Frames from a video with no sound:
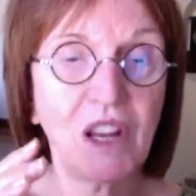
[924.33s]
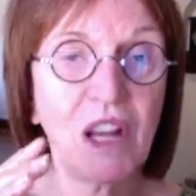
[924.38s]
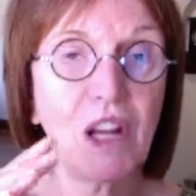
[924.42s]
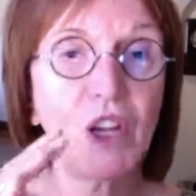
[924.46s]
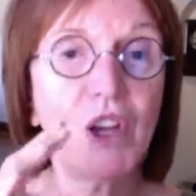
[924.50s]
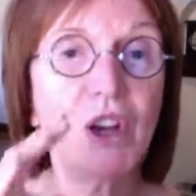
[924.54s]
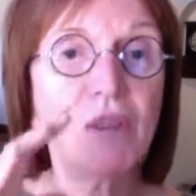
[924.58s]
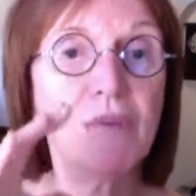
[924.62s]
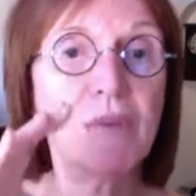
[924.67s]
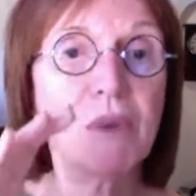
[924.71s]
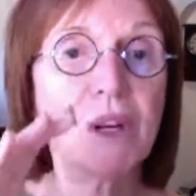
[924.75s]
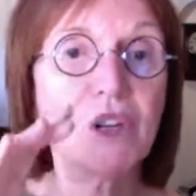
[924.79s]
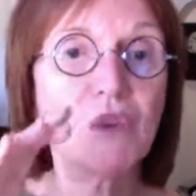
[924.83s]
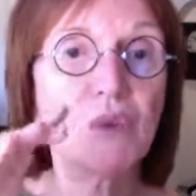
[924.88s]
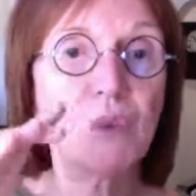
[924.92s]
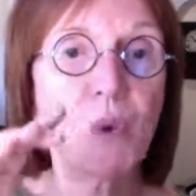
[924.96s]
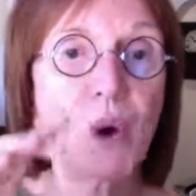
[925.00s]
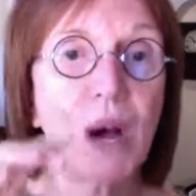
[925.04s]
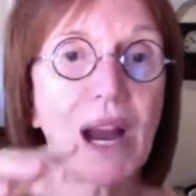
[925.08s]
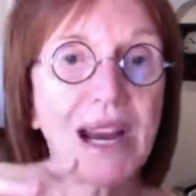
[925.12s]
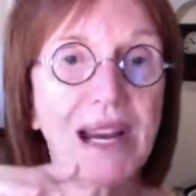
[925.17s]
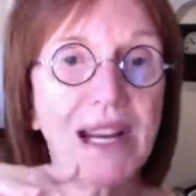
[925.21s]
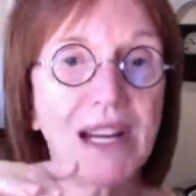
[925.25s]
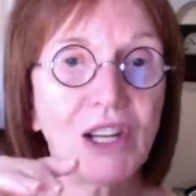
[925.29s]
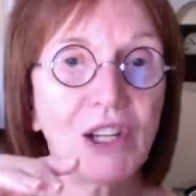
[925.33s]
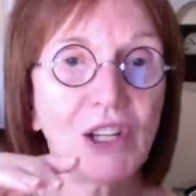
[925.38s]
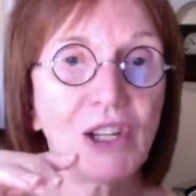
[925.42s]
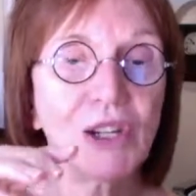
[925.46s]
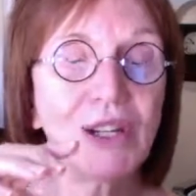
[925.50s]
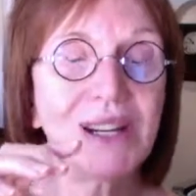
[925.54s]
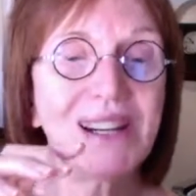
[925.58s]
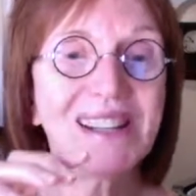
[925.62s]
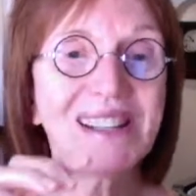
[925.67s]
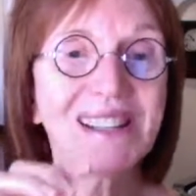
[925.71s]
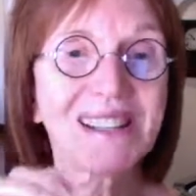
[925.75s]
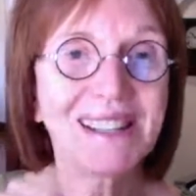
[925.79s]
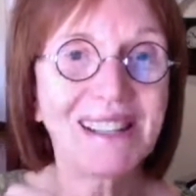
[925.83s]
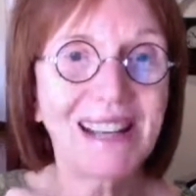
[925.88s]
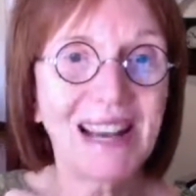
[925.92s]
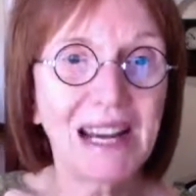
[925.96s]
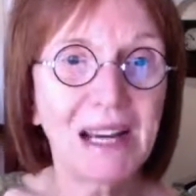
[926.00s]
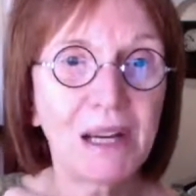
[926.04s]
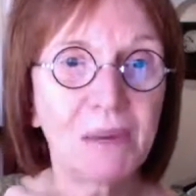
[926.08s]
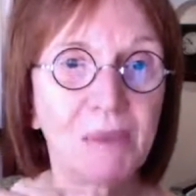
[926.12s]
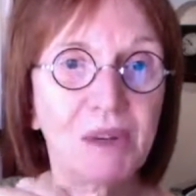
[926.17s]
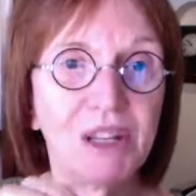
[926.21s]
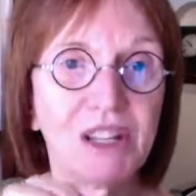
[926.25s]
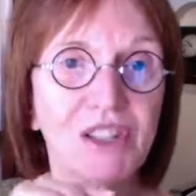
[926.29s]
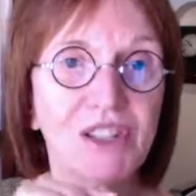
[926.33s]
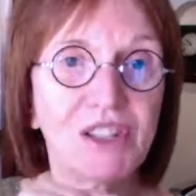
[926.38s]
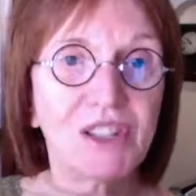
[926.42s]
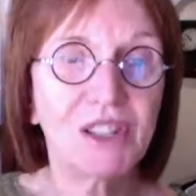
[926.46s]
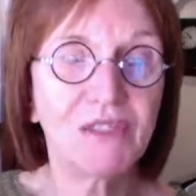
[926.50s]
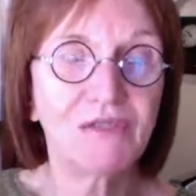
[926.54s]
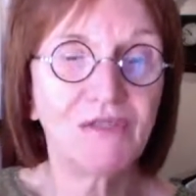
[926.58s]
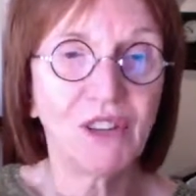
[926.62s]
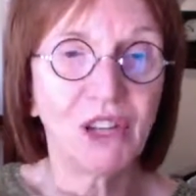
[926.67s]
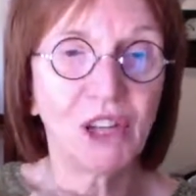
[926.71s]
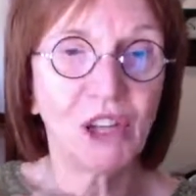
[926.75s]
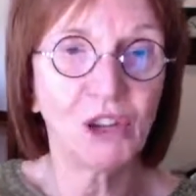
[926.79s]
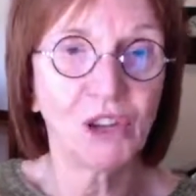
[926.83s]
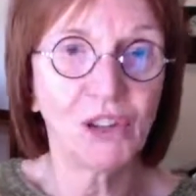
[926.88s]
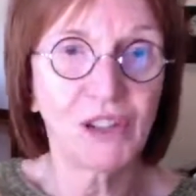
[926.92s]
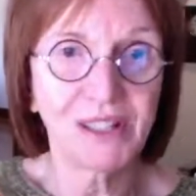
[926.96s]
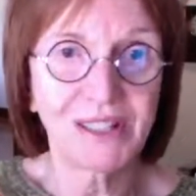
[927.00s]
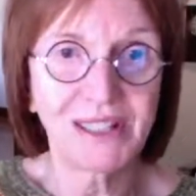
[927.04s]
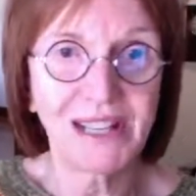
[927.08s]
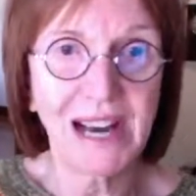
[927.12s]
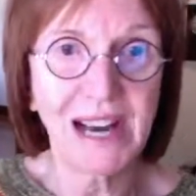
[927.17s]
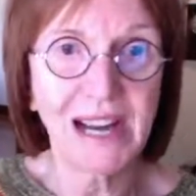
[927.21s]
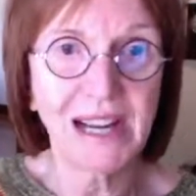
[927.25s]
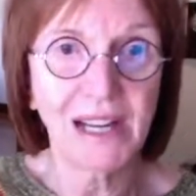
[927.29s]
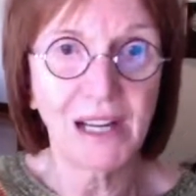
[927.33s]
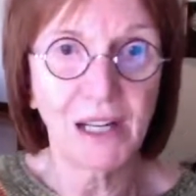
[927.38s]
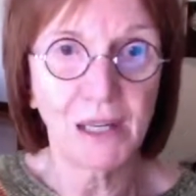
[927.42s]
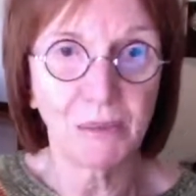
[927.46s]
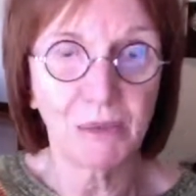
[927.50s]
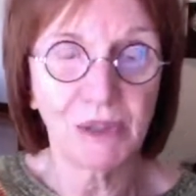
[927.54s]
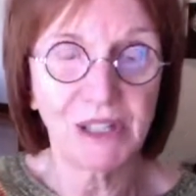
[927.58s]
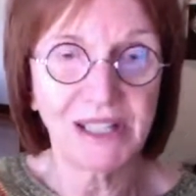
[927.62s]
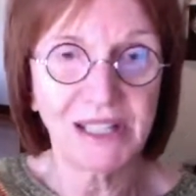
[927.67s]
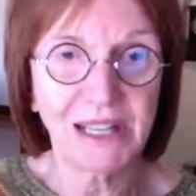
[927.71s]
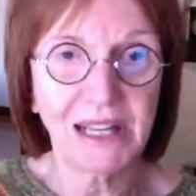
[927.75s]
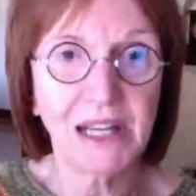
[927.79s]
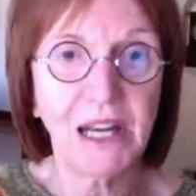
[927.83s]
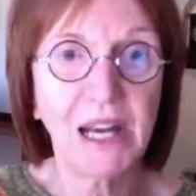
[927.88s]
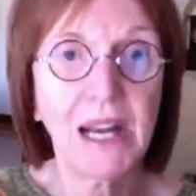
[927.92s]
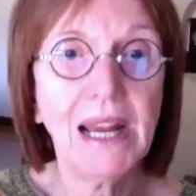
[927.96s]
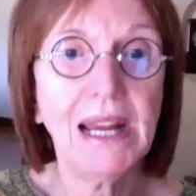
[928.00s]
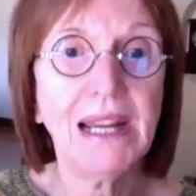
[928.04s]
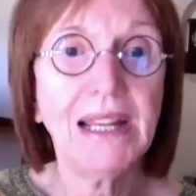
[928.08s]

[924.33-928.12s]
You have much wider segments to fit your design elements in.